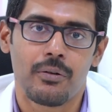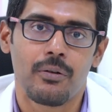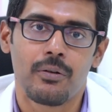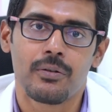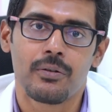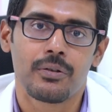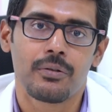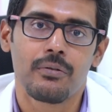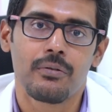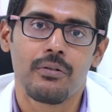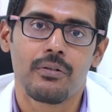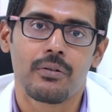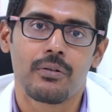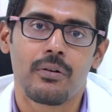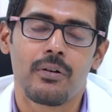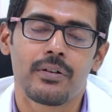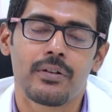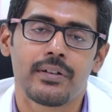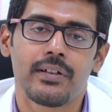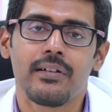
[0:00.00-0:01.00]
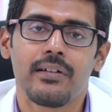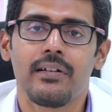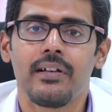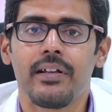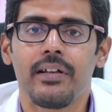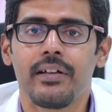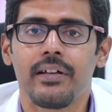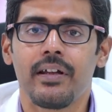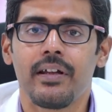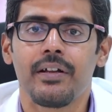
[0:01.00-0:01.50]
also causing
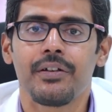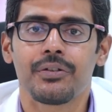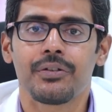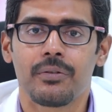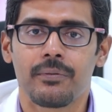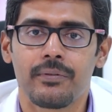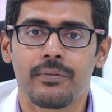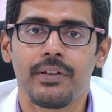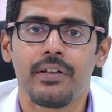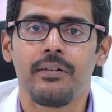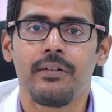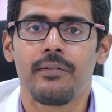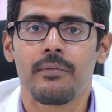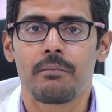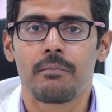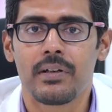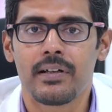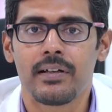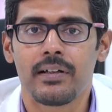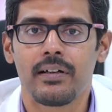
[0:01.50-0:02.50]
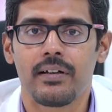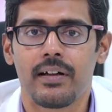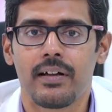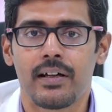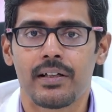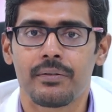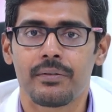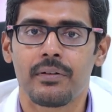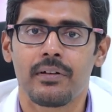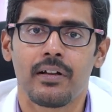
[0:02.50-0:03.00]
leakage of the blood
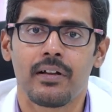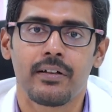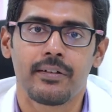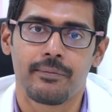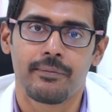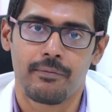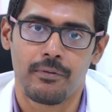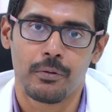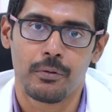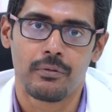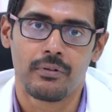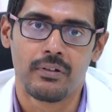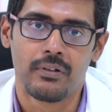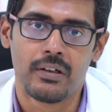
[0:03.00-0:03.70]
as well as fluid.